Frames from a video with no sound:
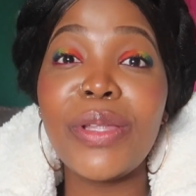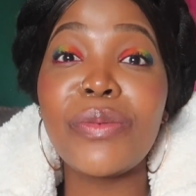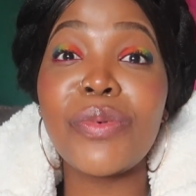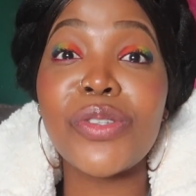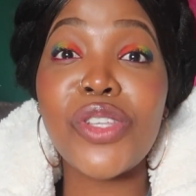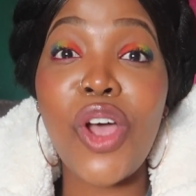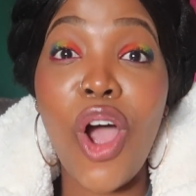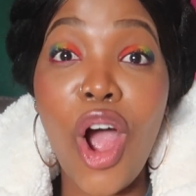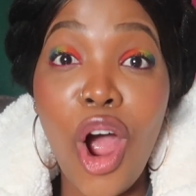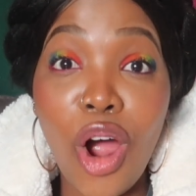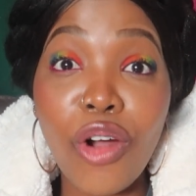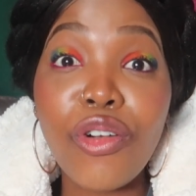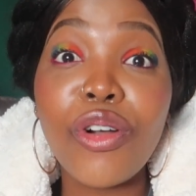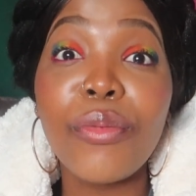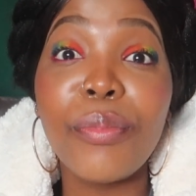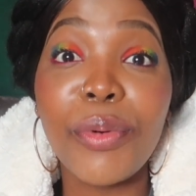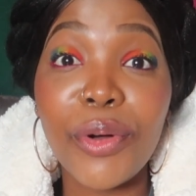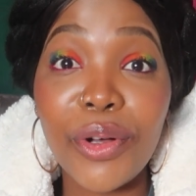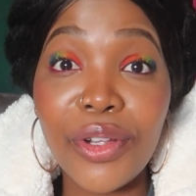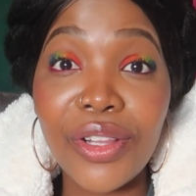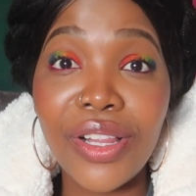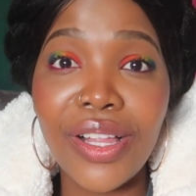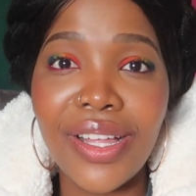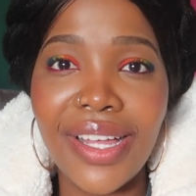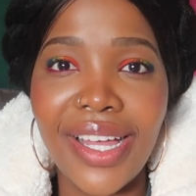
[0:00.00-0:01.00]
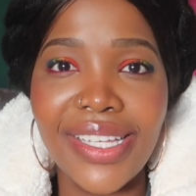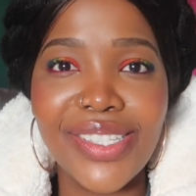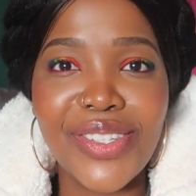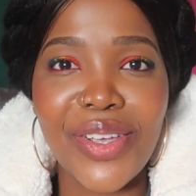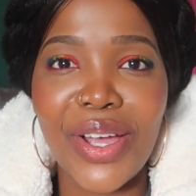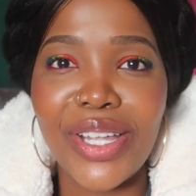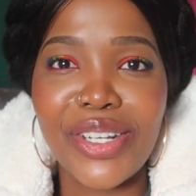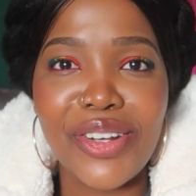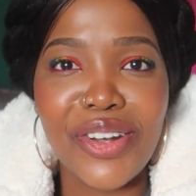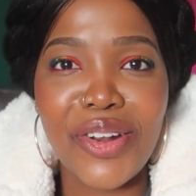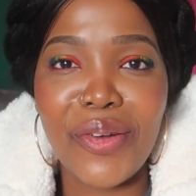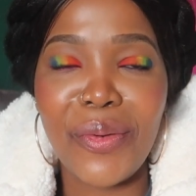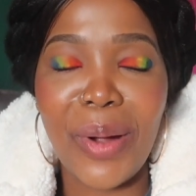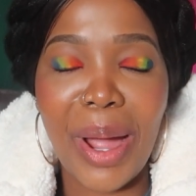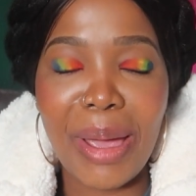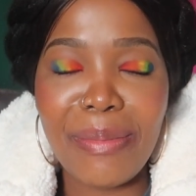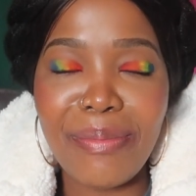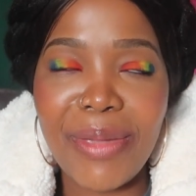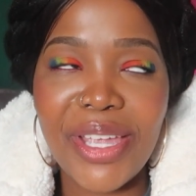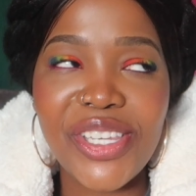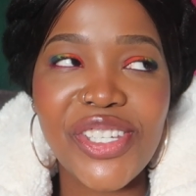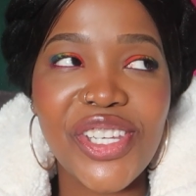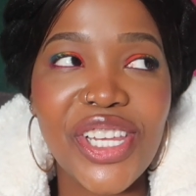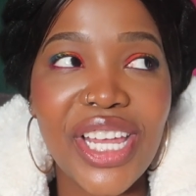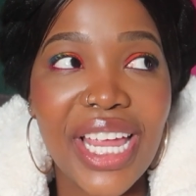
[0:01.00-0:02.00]
It was horrible, so I don't know why I'm
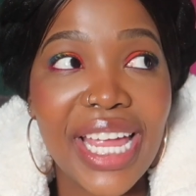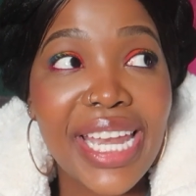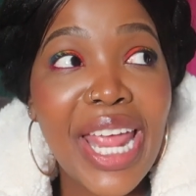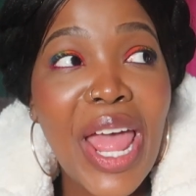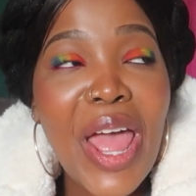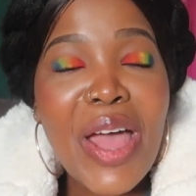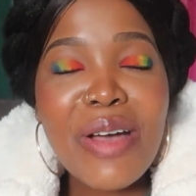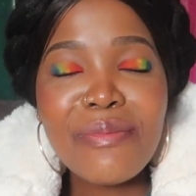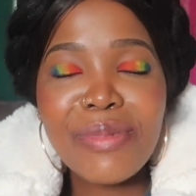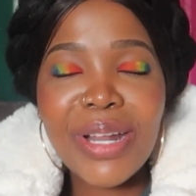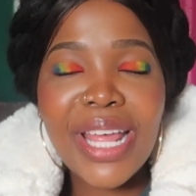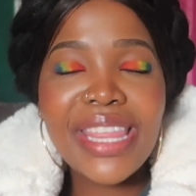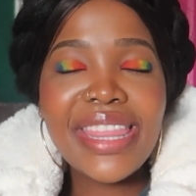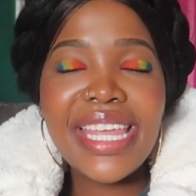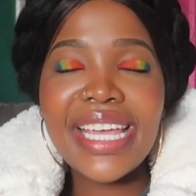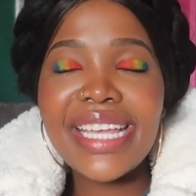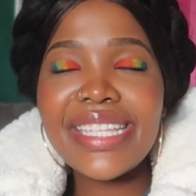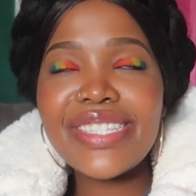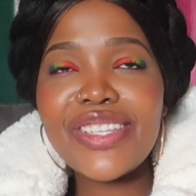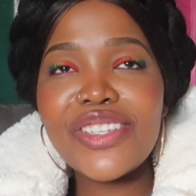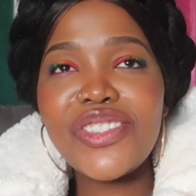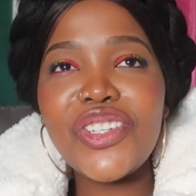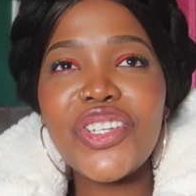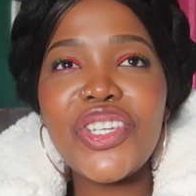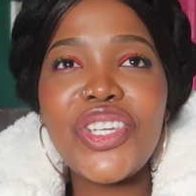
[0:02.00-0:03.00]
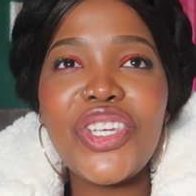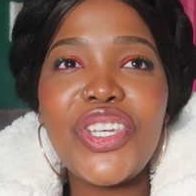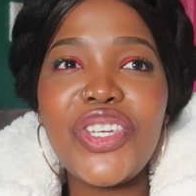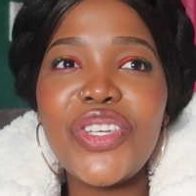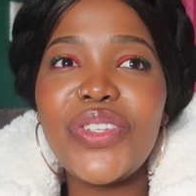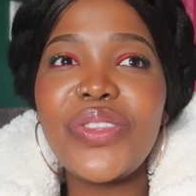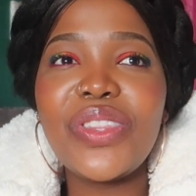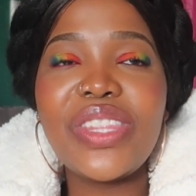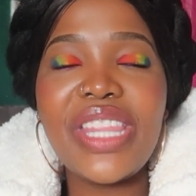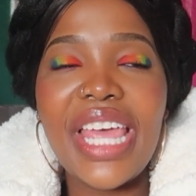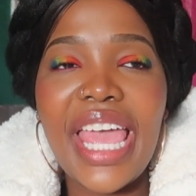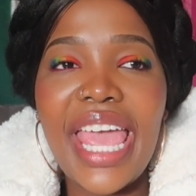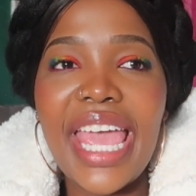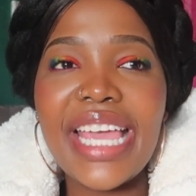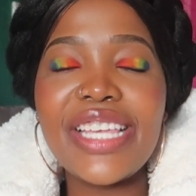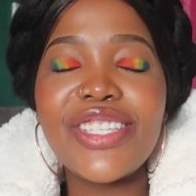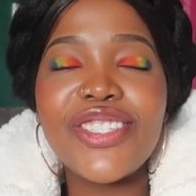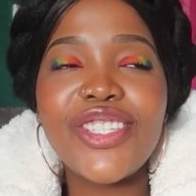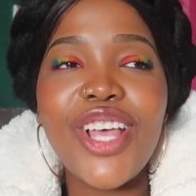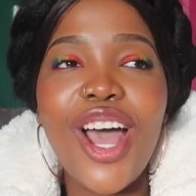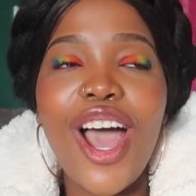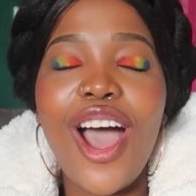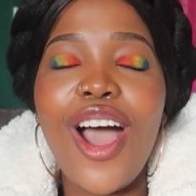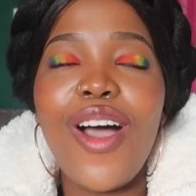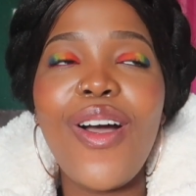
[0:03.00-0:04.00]
mentioning it, but I think it's such a cute thing.
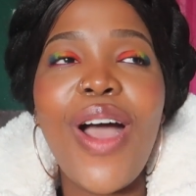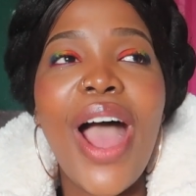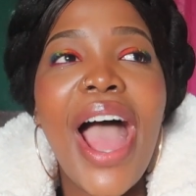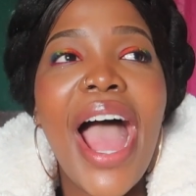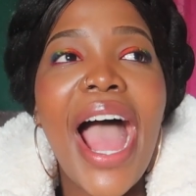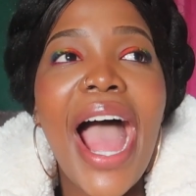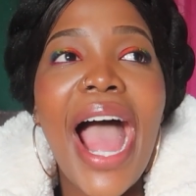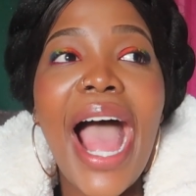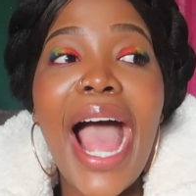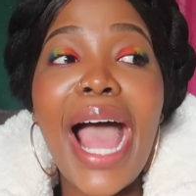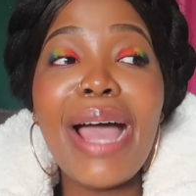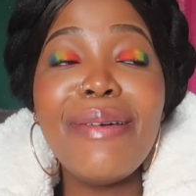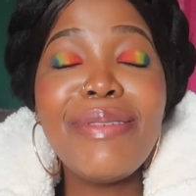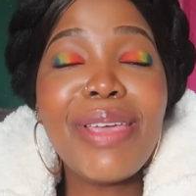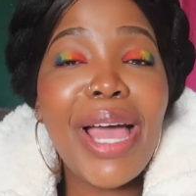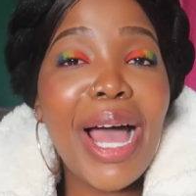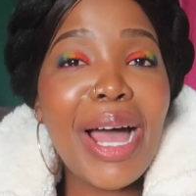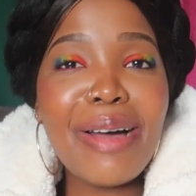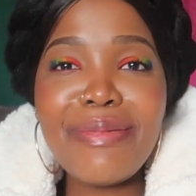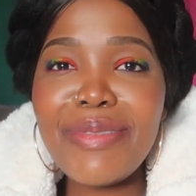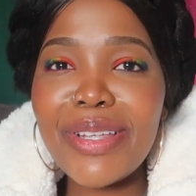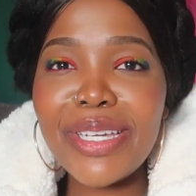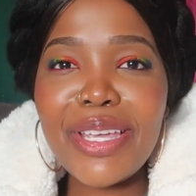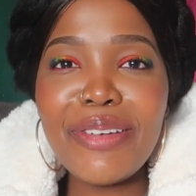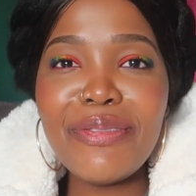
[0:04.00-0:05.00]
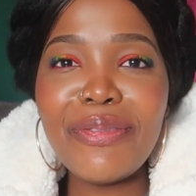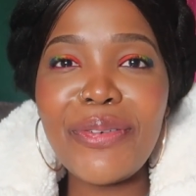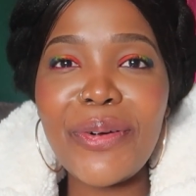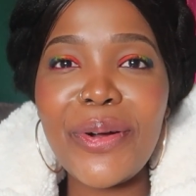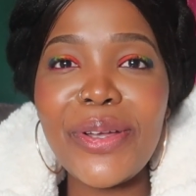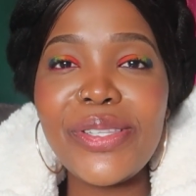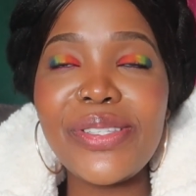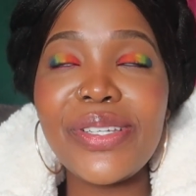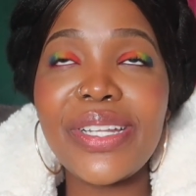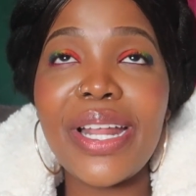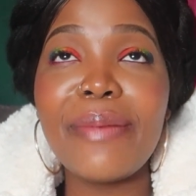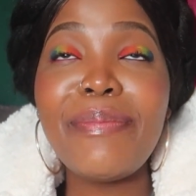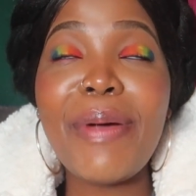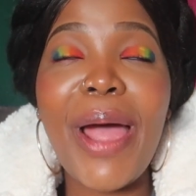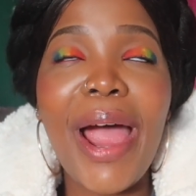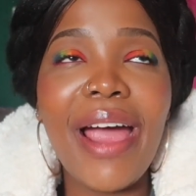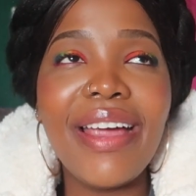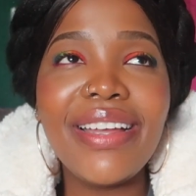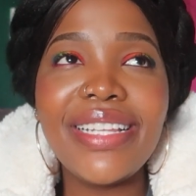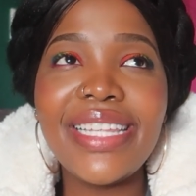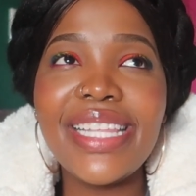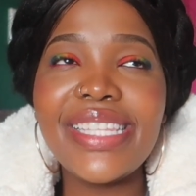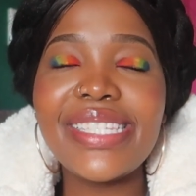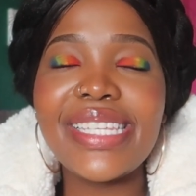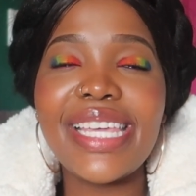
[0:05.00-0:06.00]
So yeah, I'm looking forward to it.
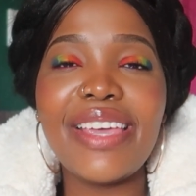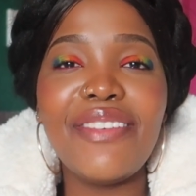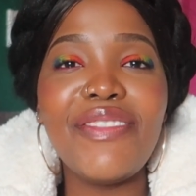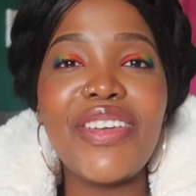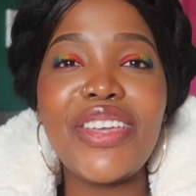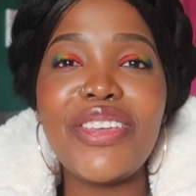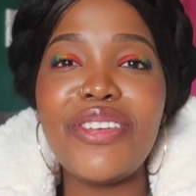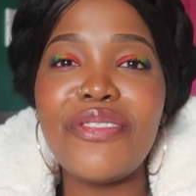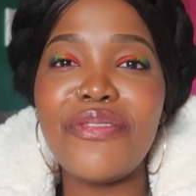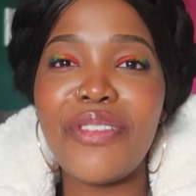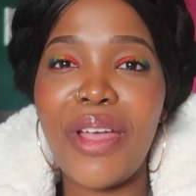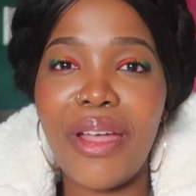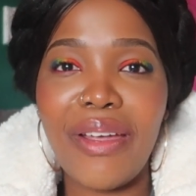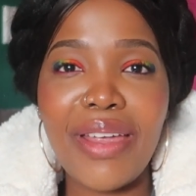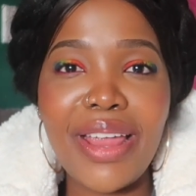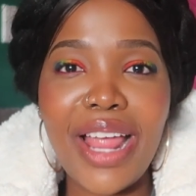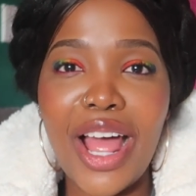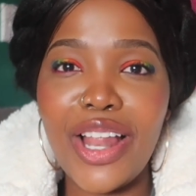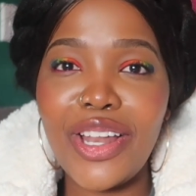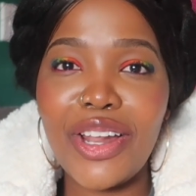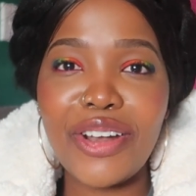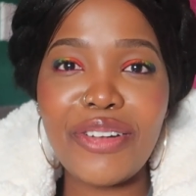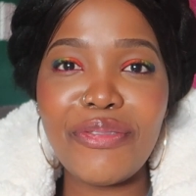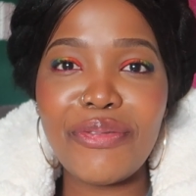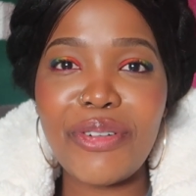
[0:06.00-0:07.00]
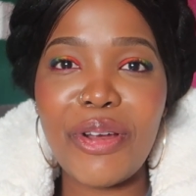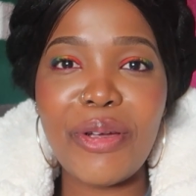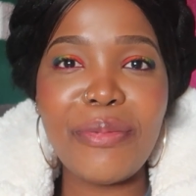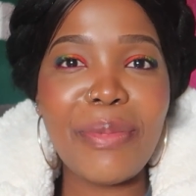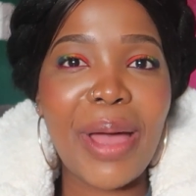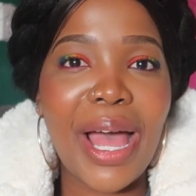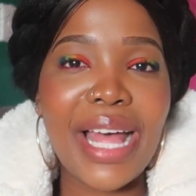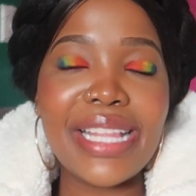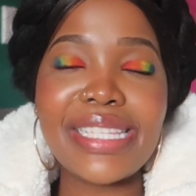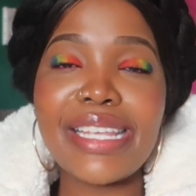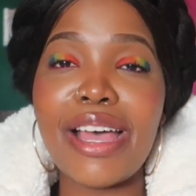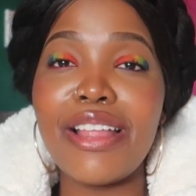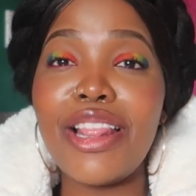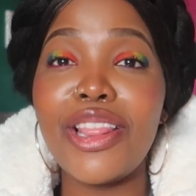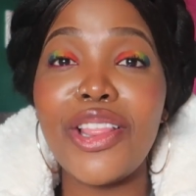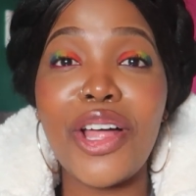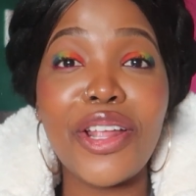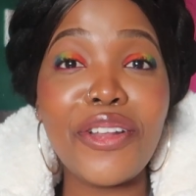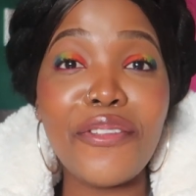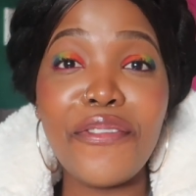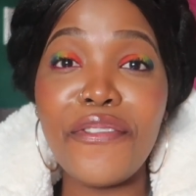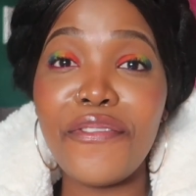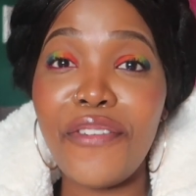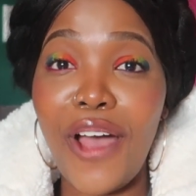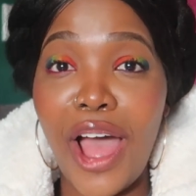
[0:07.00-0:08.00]
Apparently it's giving you a lot of romance, a
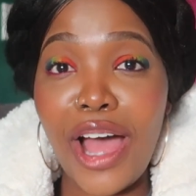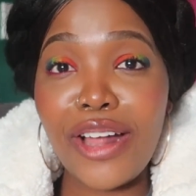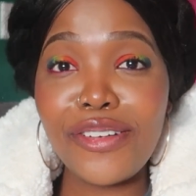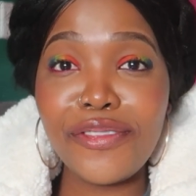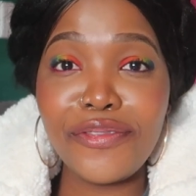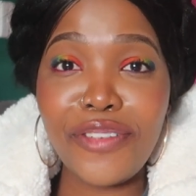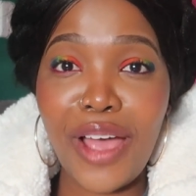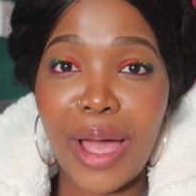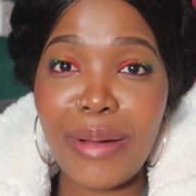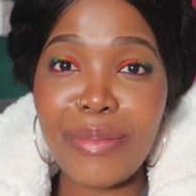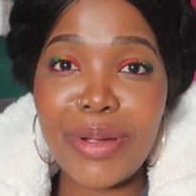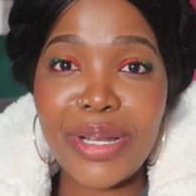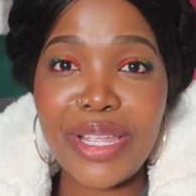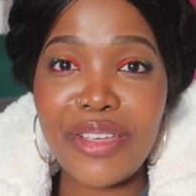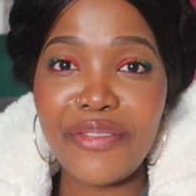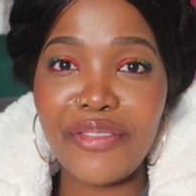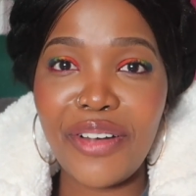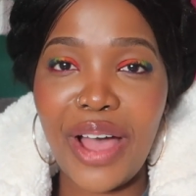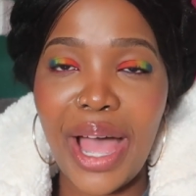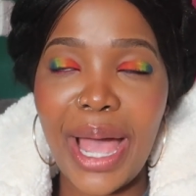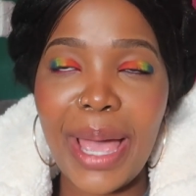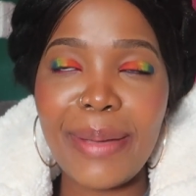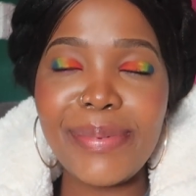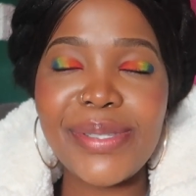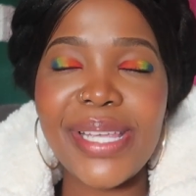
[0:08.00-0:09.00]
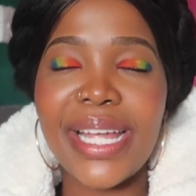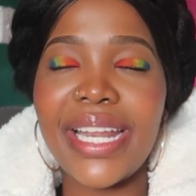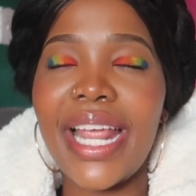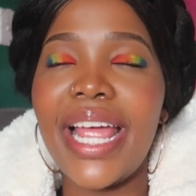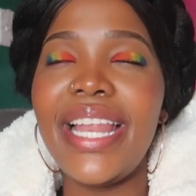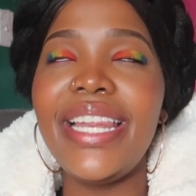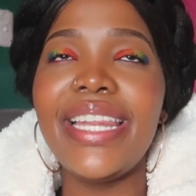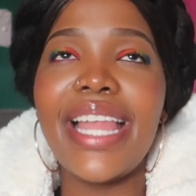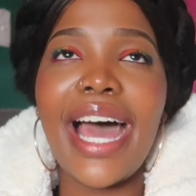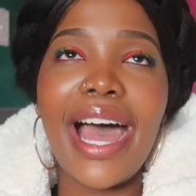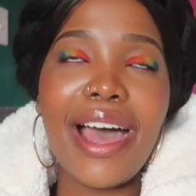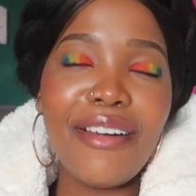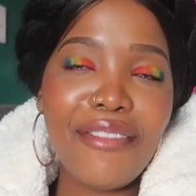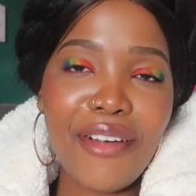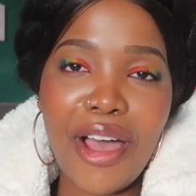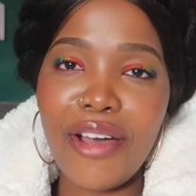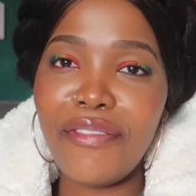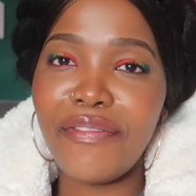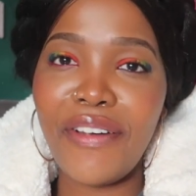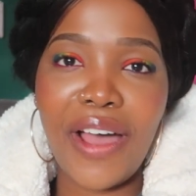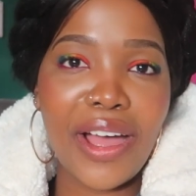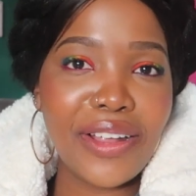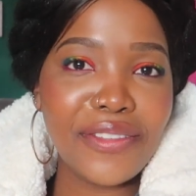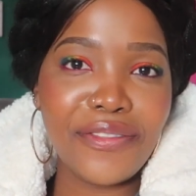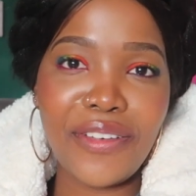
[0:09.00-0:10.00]
lot of found family vibes, and I love
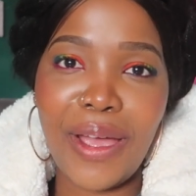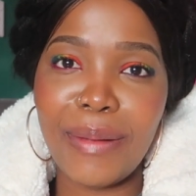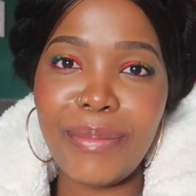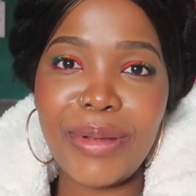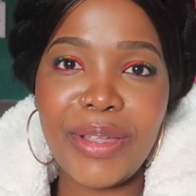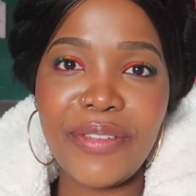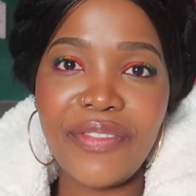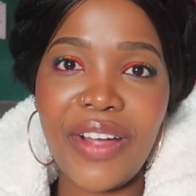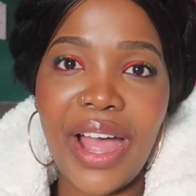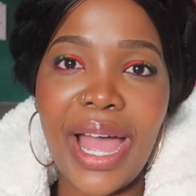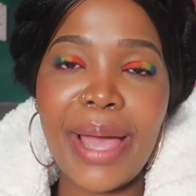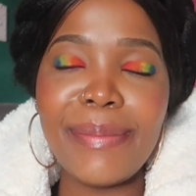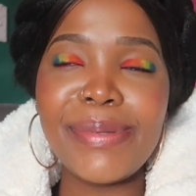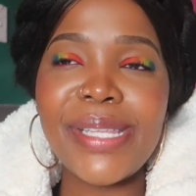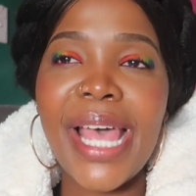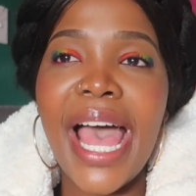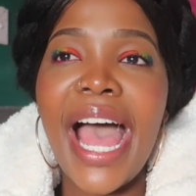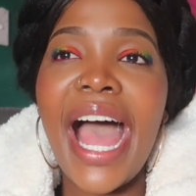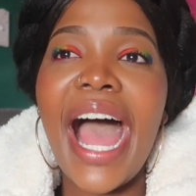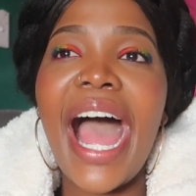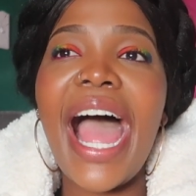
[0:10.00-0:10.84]
a found family vibes.